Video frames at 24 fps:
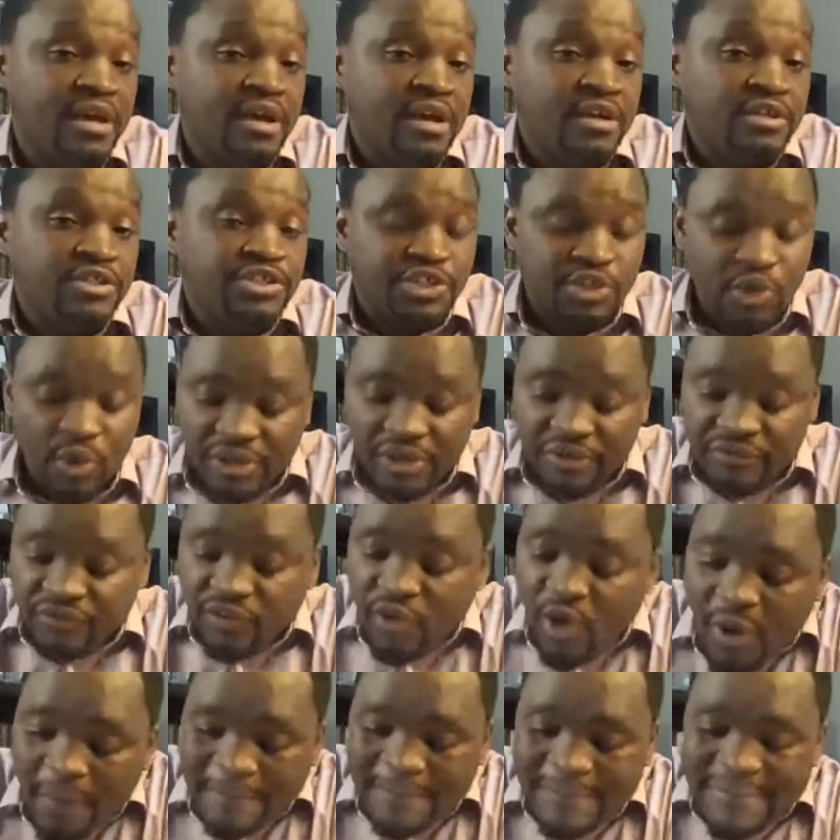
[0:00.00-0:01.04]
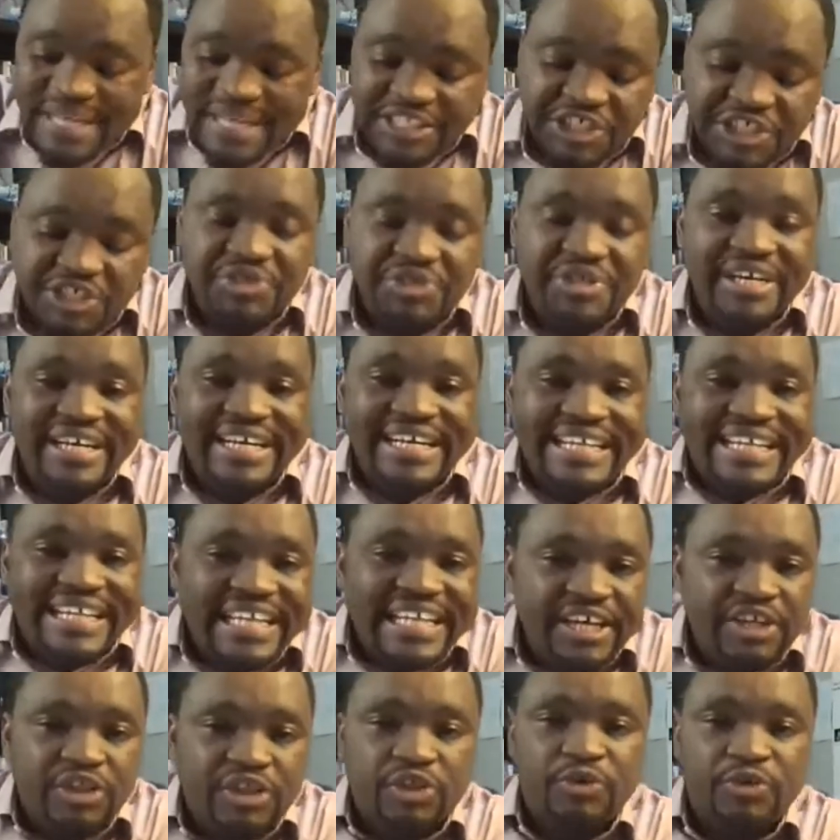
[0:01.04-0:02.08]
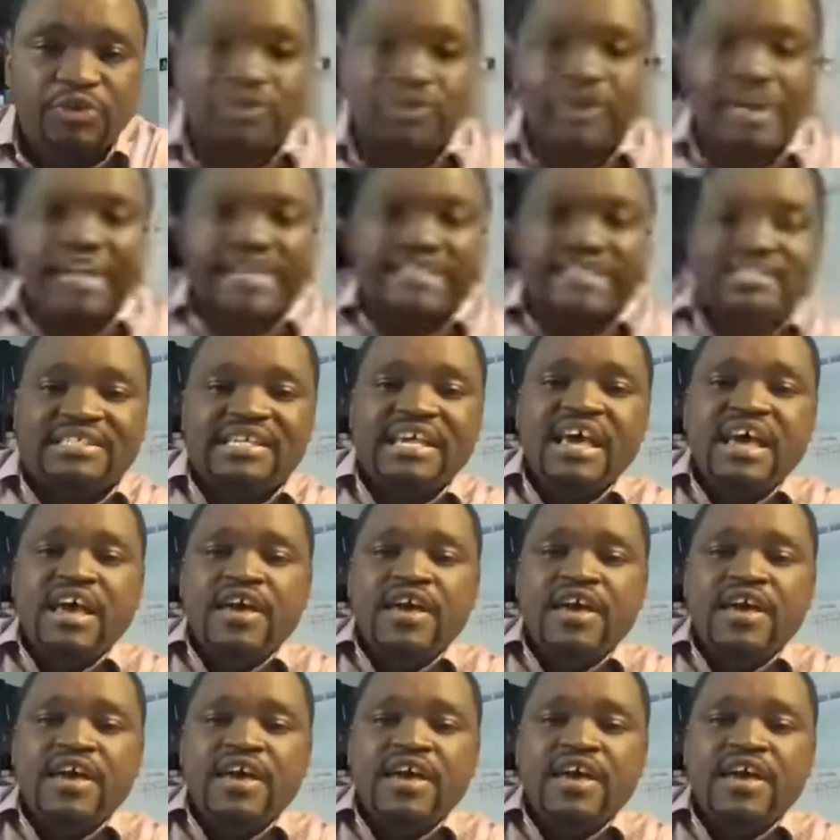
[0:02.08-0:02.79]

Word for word: So if you're measuring click-through rates,